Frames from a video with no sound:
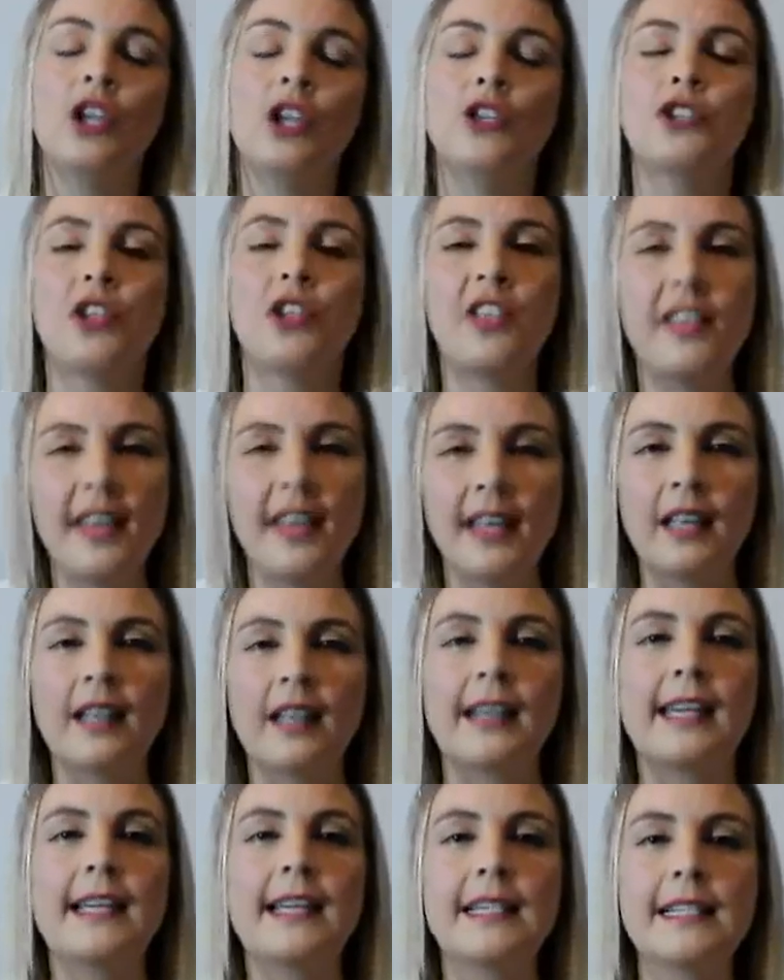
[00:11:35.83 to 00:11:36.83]
So think,
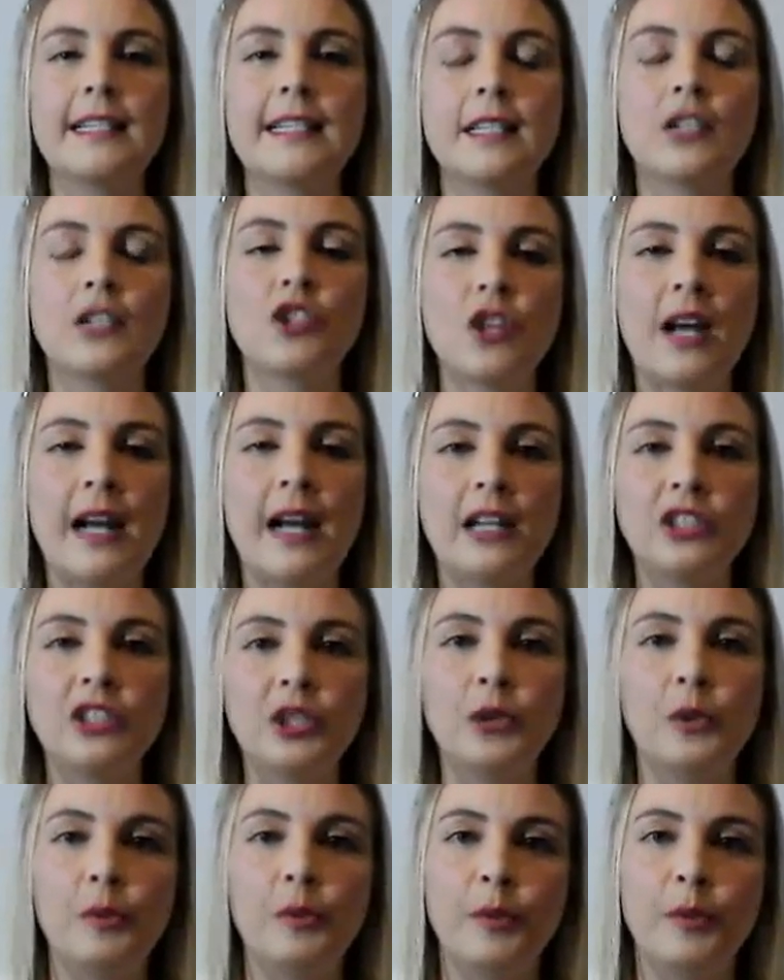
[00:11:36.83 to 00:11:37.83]
like, is this a child
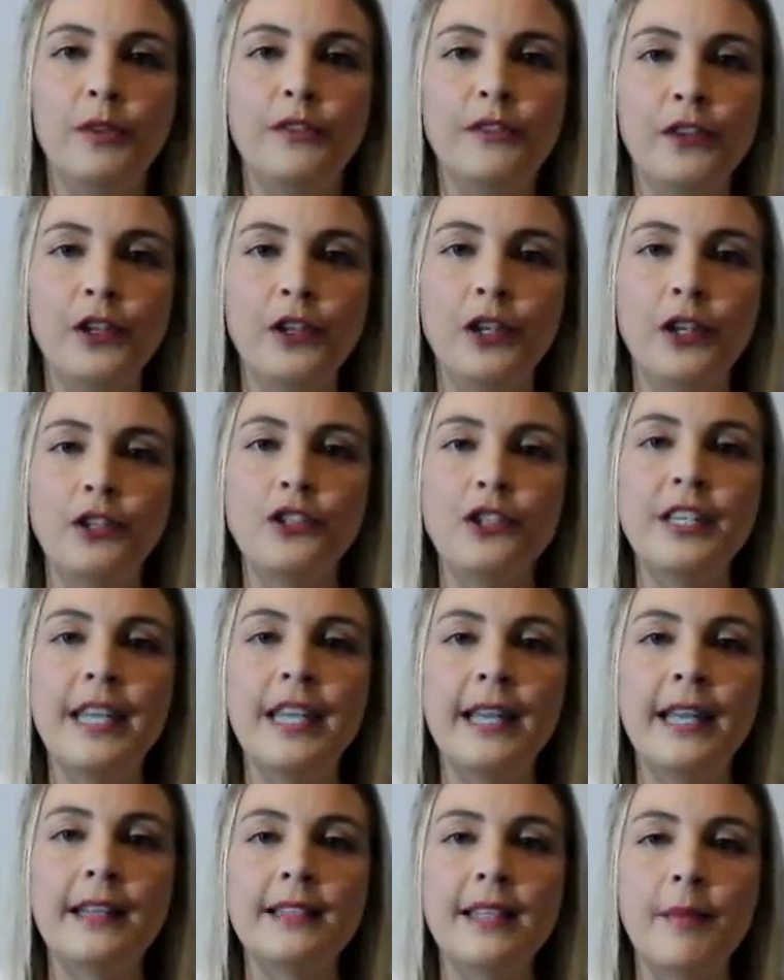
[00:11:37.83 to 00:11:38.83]
who would prefer to
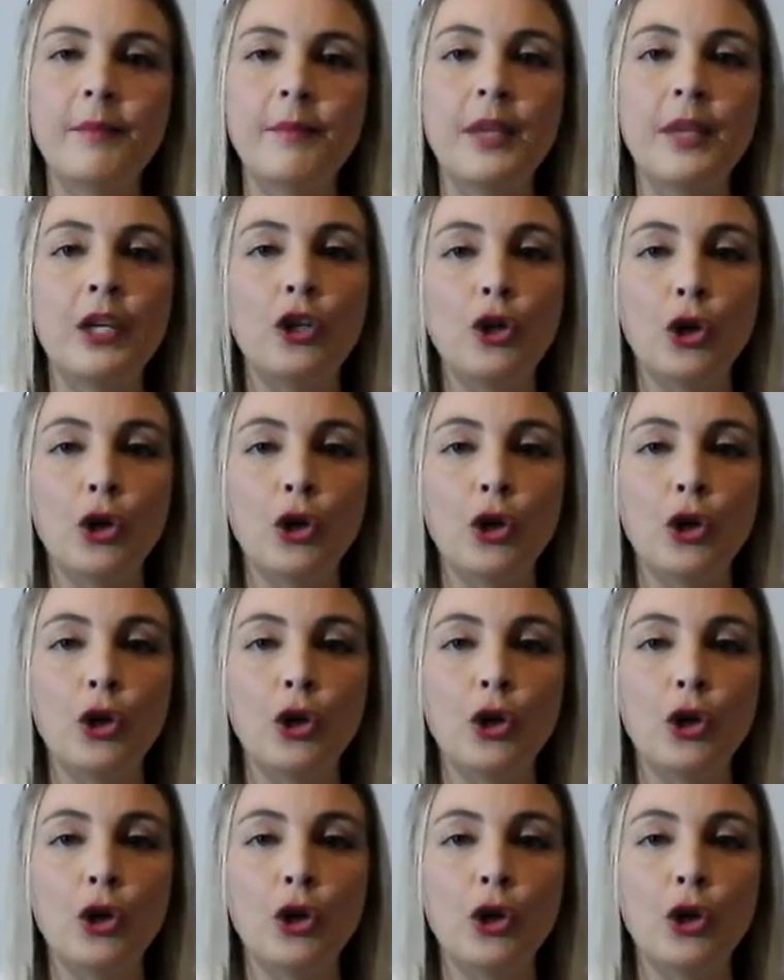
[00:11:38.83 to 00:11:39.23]
get something